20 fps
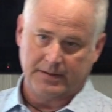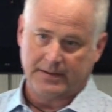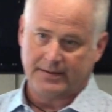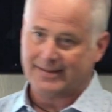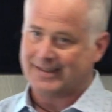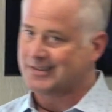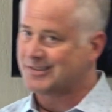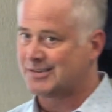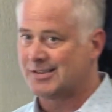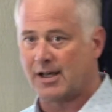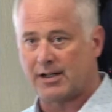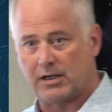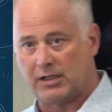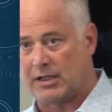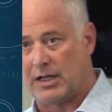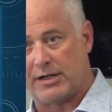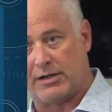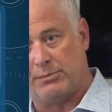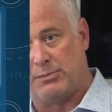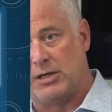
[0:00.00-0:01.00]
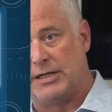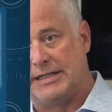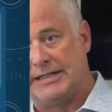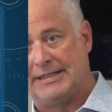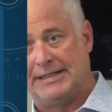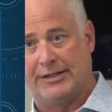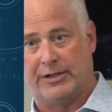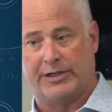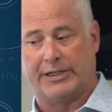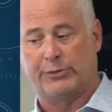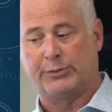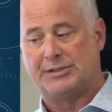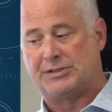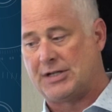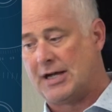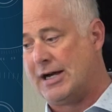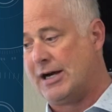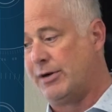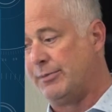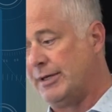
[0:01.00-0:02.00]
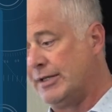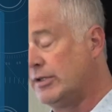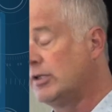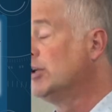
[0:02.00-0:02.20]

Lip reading: That's not a lot of money nearing retirement.